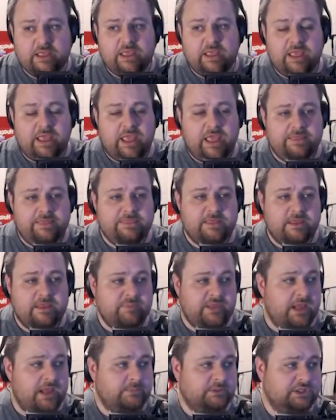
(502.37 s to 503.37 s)
and then
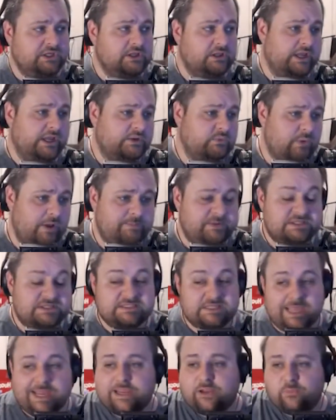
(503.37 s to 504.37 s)
be able to collect weapons
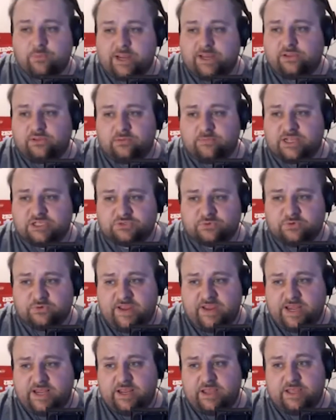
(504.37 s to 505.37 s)
like a regular
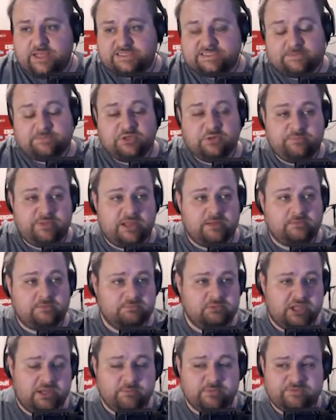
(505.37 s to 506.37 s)
Metroidvania, except you'd be able to
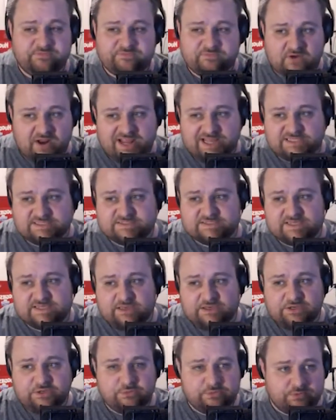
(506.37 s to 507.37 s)
play with friends
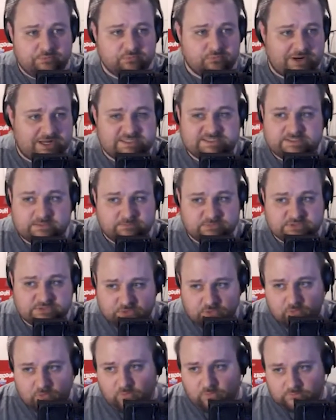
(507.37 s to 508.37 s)
and you could race them to the
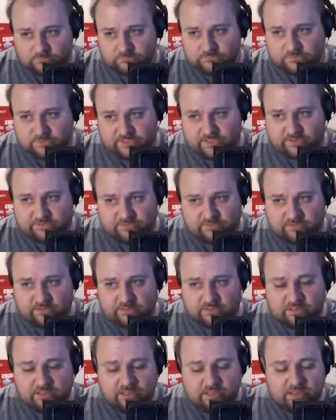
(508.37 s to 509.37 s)
goal, kind of thing.
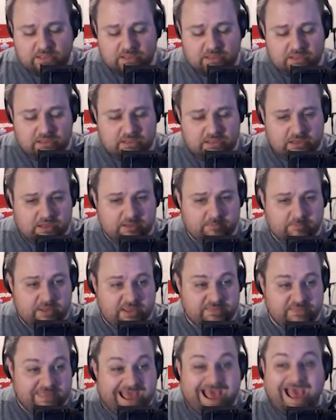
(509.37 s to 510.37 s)

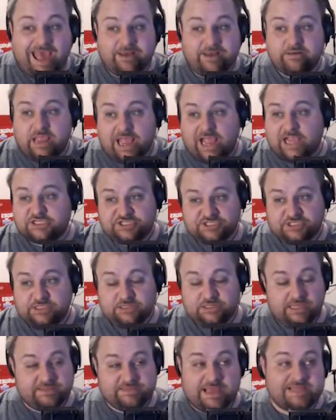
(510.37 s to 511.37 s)
And that actually,
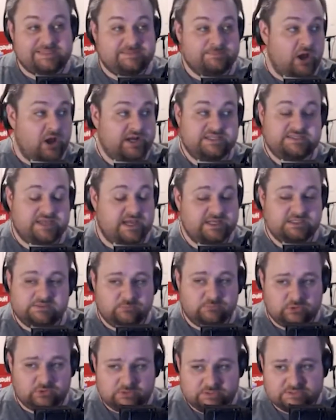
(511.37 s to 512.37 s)
that's
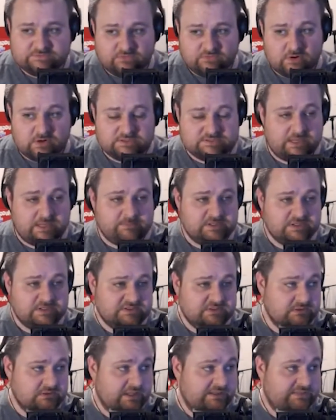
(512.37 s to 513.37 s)
monetizable as far as I'm
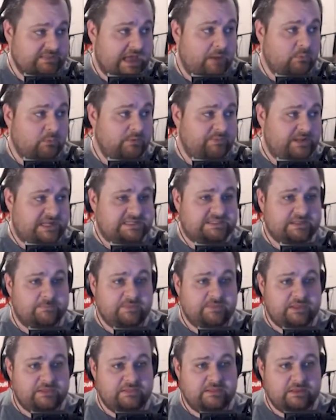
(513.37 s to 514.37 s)
concerned. Like, that would be
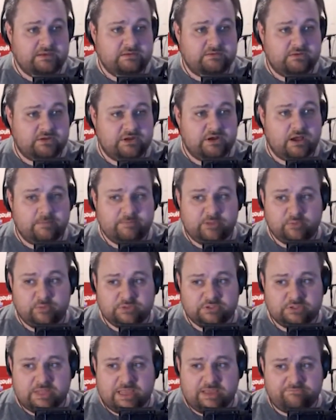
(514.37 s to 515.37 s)
something that Konami
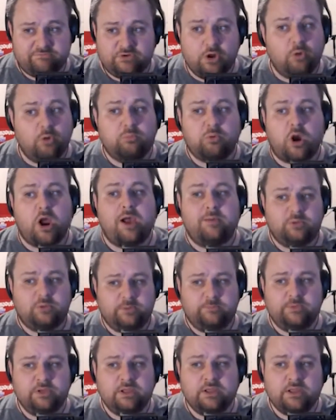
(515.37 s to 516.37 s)
would have no
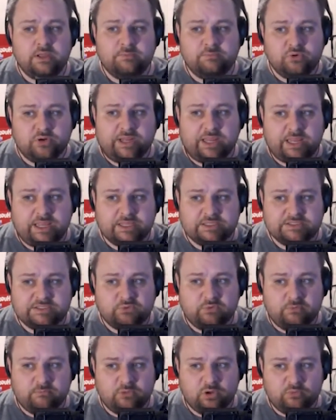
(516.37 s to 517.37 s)
problem bringing
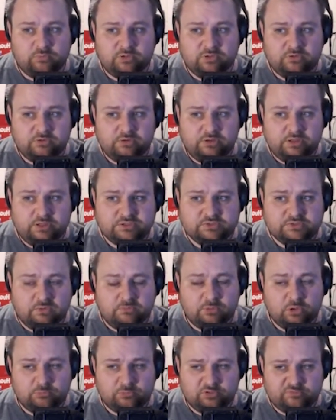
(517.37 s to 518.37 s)
into a
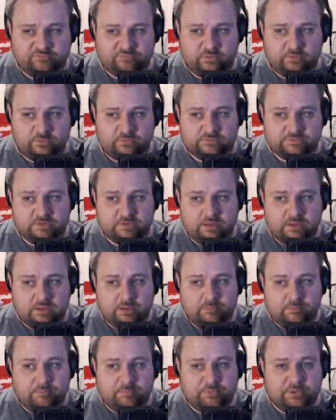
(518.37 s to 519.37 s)
mobile fold.
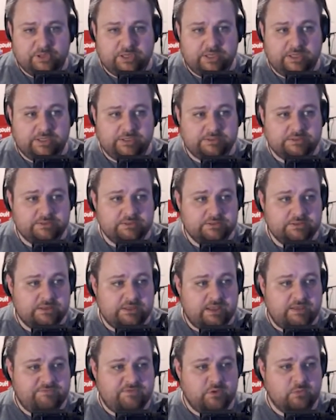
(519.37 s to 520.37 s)
But
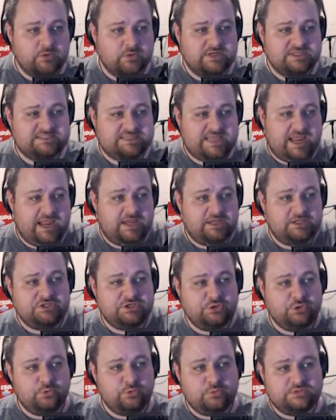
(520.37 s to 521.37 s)
if you were to say
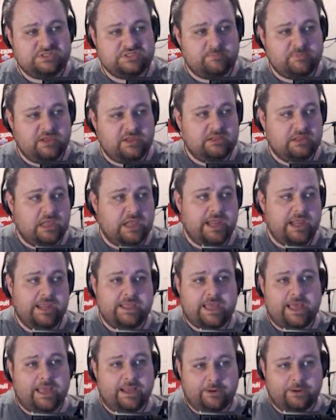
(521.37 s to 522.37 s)
do something
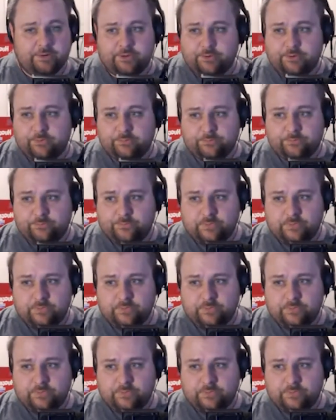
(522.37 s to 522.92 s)
like, I don't know,